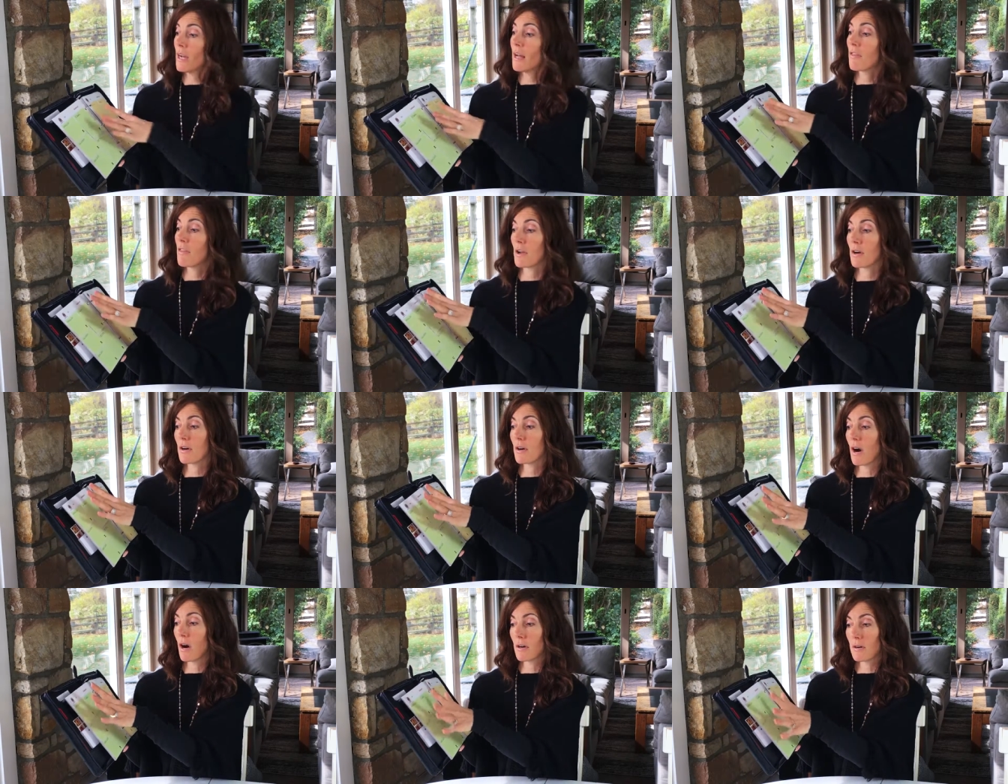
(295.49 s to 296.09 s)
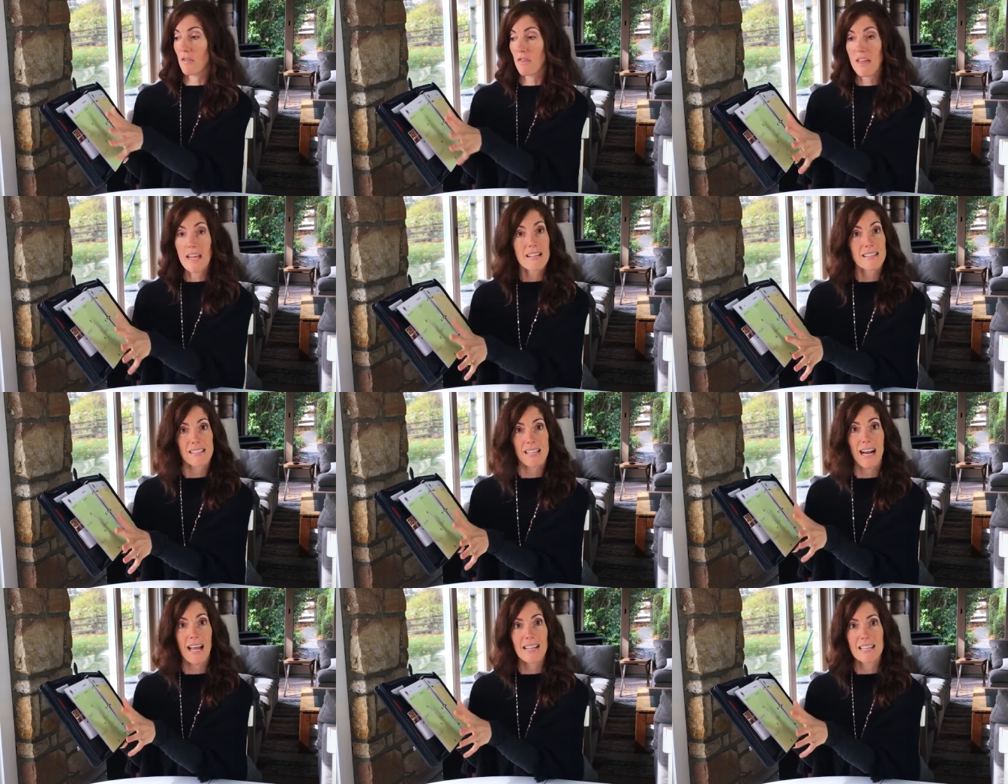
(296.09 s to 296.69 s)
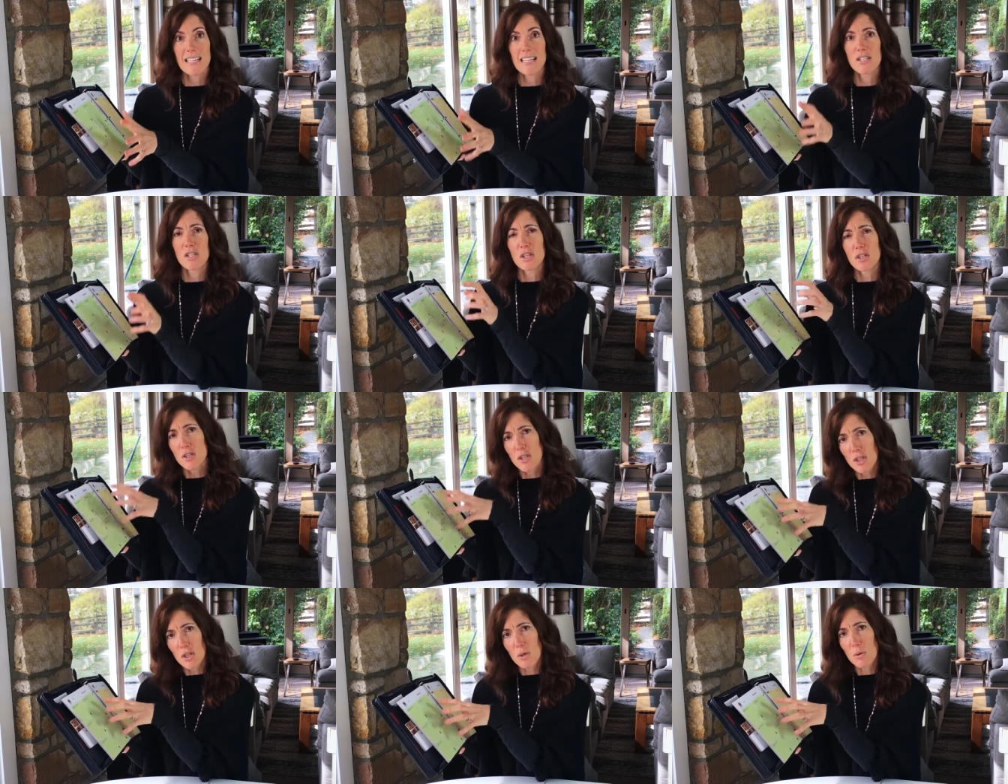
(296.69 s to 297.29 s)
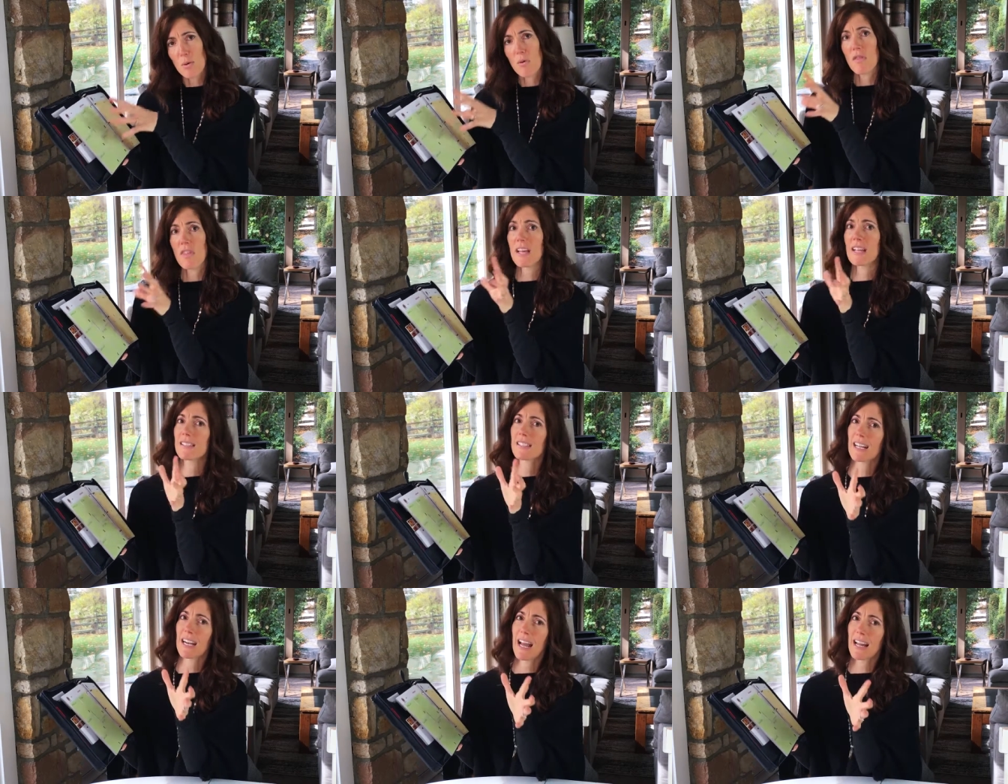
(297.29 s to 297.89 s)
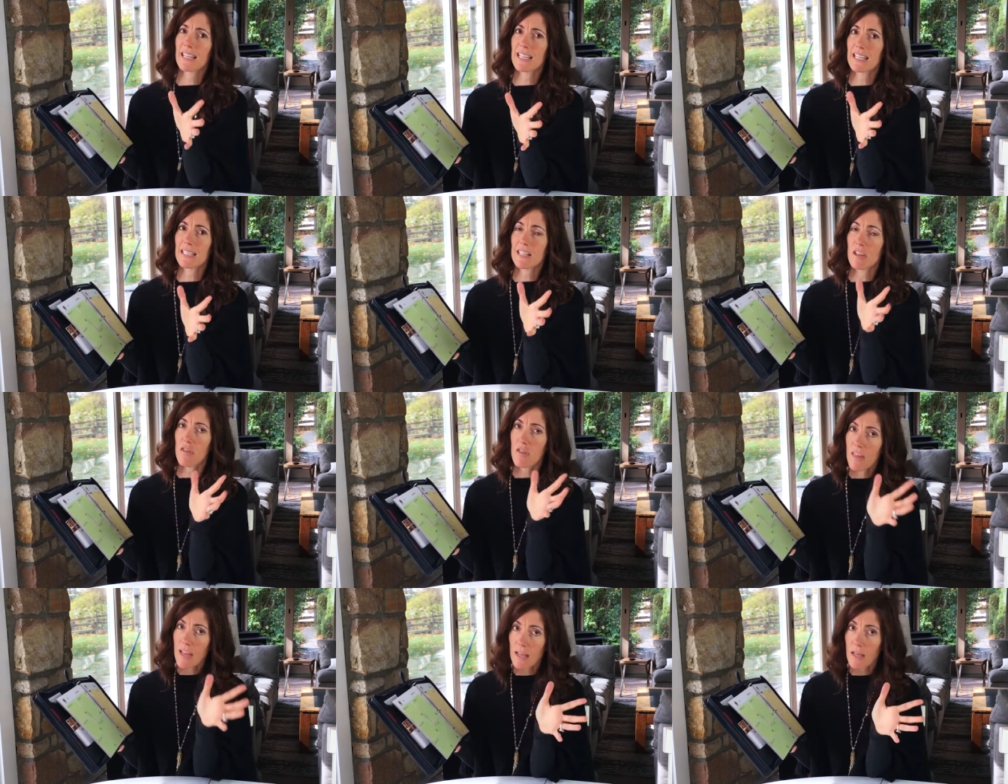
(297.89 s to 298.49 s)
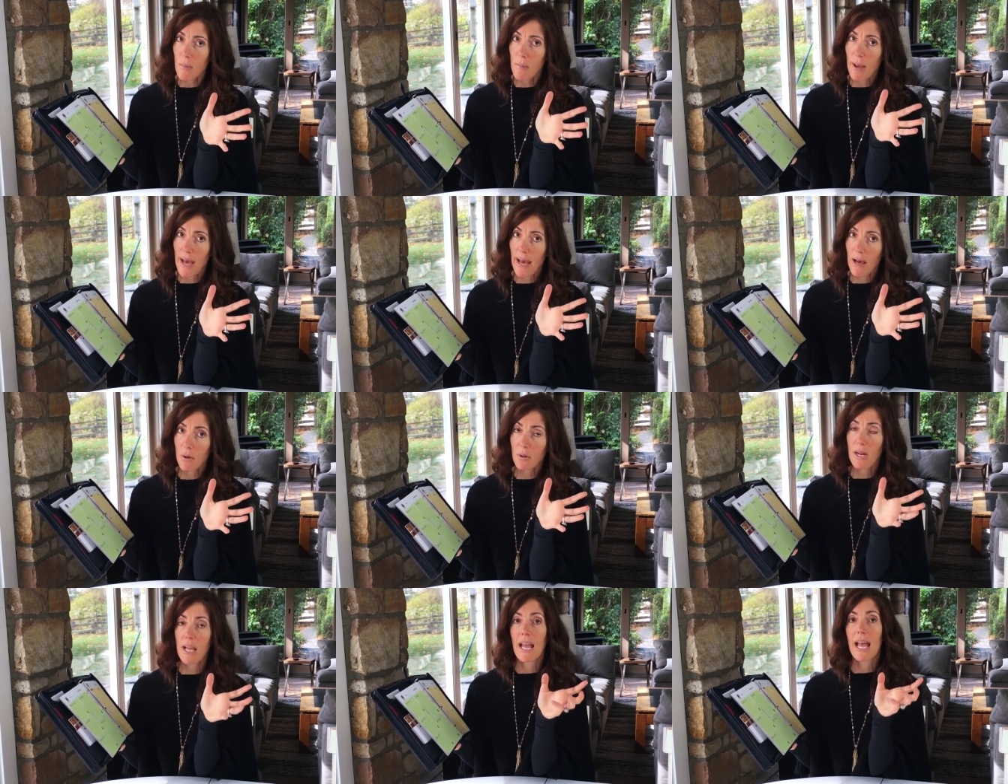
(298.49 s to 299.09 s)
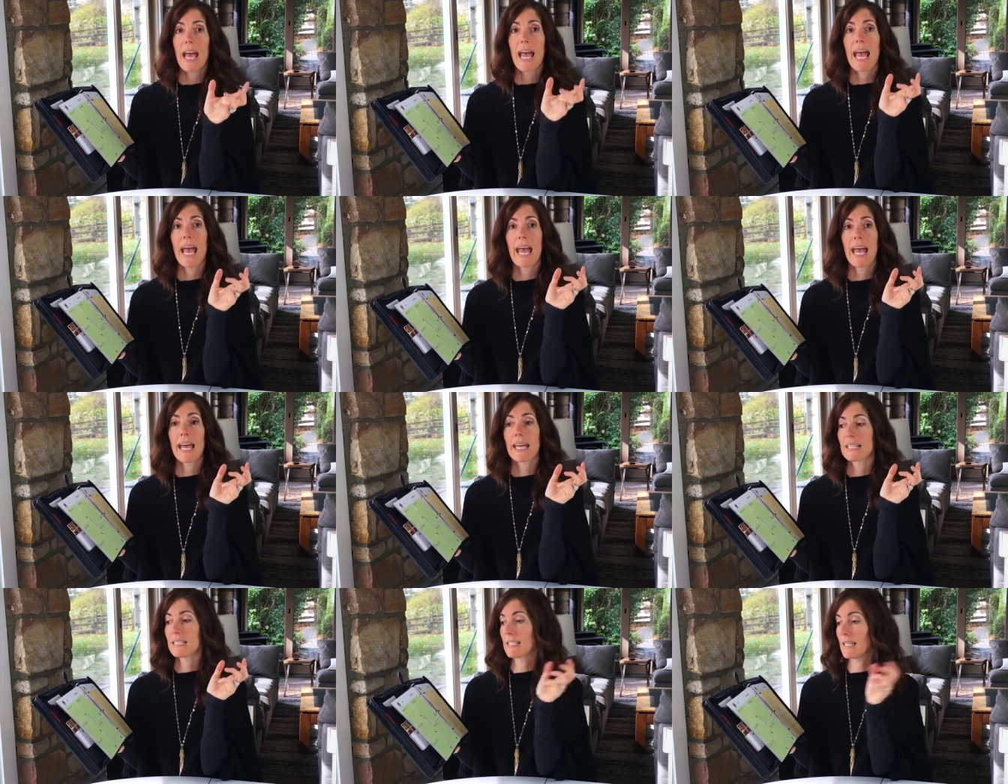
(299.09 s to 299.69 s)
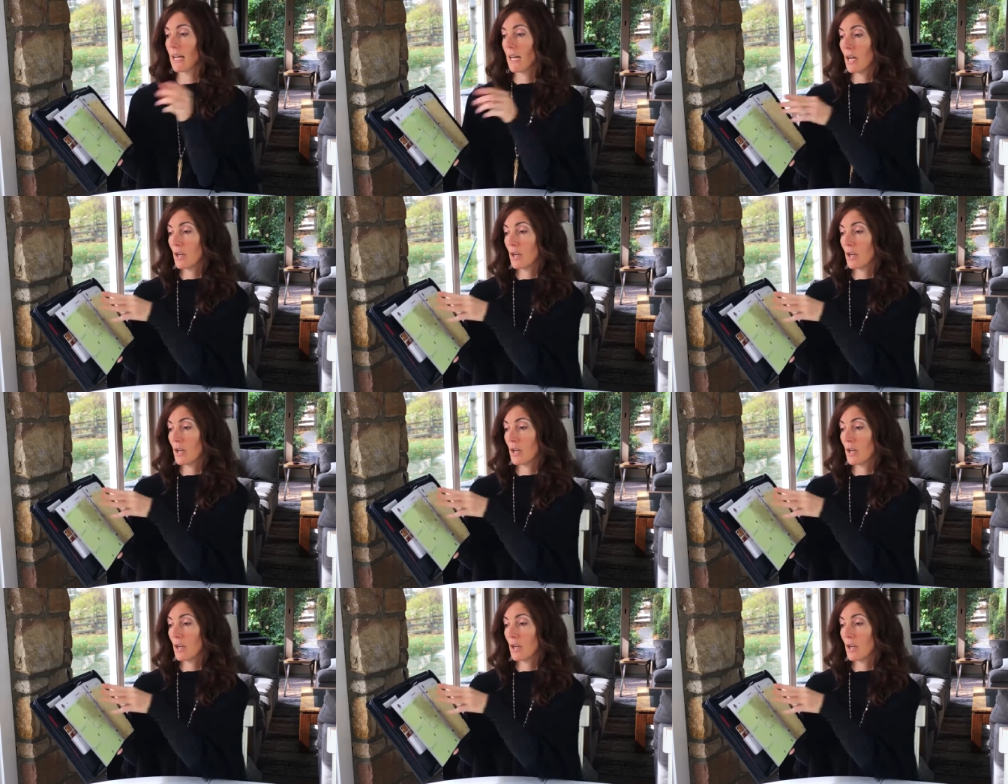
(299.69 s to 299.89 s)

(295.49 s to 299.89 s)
There are things that I need to do, things that I need to think about, And,